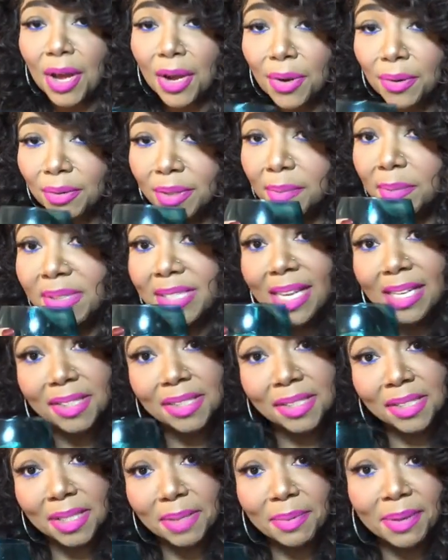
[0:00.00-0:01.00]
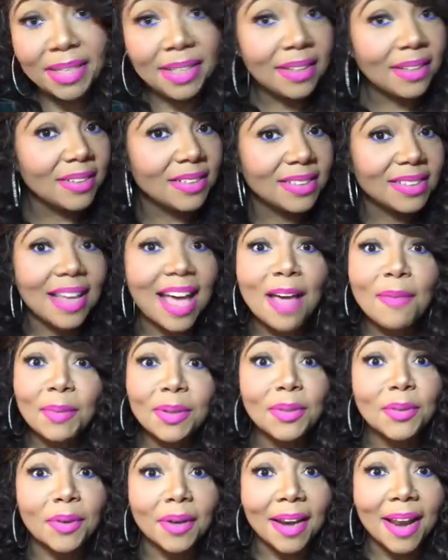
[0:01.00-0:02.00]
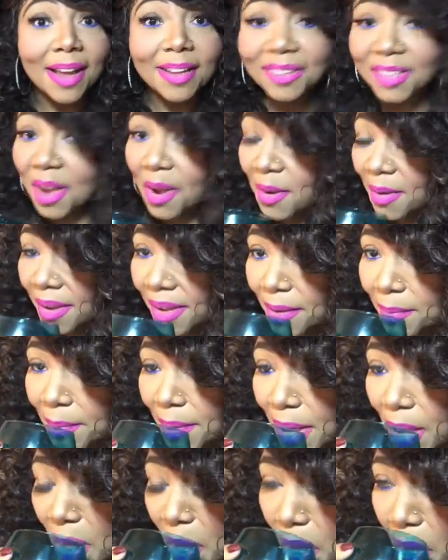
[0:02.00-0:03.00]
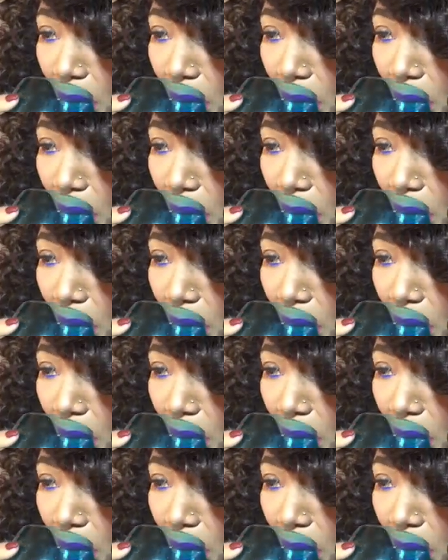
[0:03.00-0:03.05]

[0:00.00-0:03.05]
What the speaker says: let me take a sip, honey, because I've been doing a lot of talking. But